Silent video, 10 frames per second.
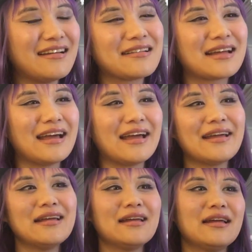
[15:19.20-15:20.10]
Okay.
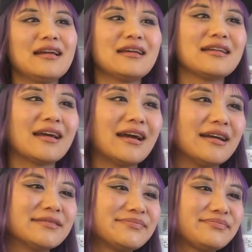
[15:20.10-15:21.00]

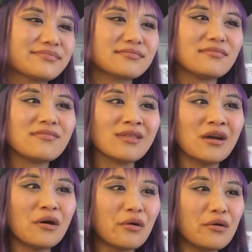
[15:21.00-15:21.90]
Yeah.
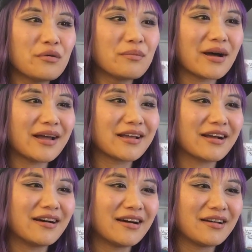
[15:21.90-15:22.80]
Oh my
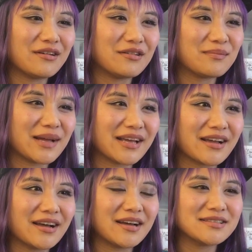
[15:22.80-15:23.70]
god. Oh my
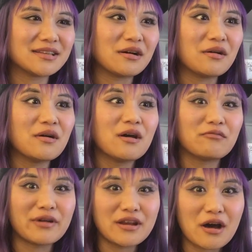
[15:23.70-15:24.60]
god. So
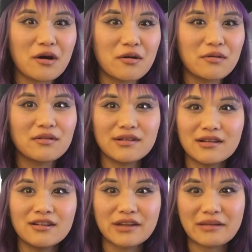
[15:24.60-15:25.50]
we know,
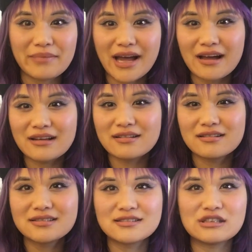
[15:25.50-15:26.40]
looking back,
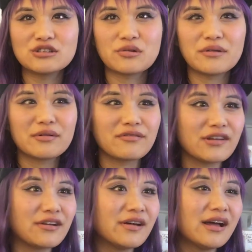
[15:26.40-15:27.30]
short
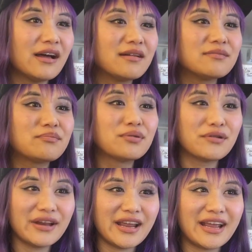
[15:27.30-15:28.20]
reveal,
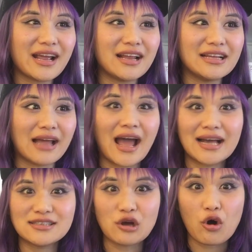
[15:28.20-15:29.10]
pudding, it
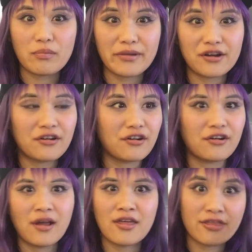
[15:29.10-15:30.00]
has to open
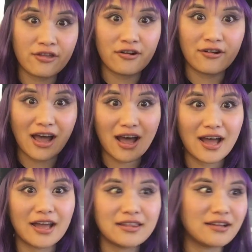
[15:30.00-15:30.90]
her third
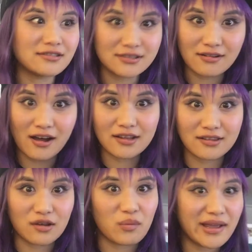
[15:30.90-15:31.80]
eye. There's not
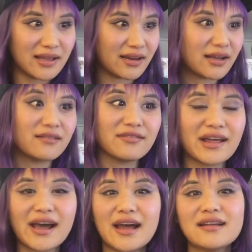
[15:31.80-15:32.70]
the awakening of
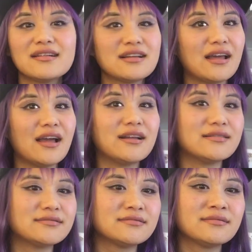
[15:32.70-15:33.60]
that. And